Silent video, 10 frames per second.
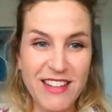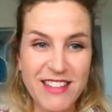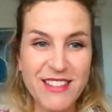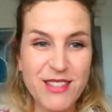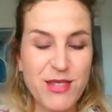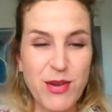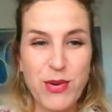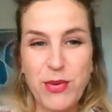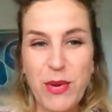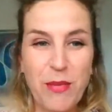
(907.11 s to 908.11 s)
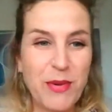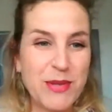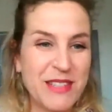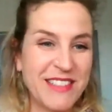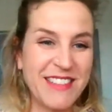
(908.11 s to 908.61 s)
So
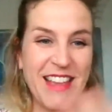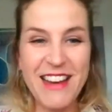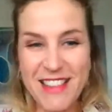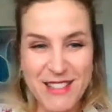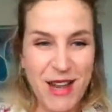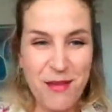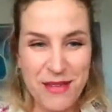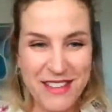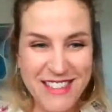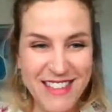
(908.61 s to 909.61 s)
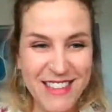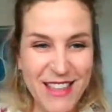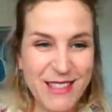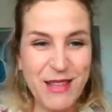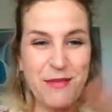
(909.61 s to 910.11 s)
almost any of these topics,
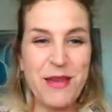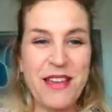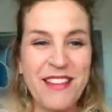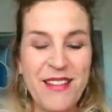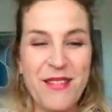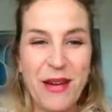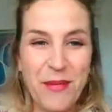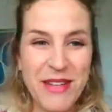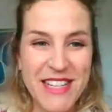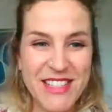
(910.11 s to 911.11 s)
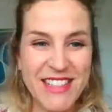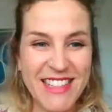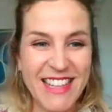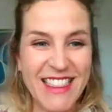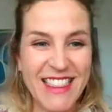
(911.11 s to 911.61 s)
that's going to be a recommendation, I think.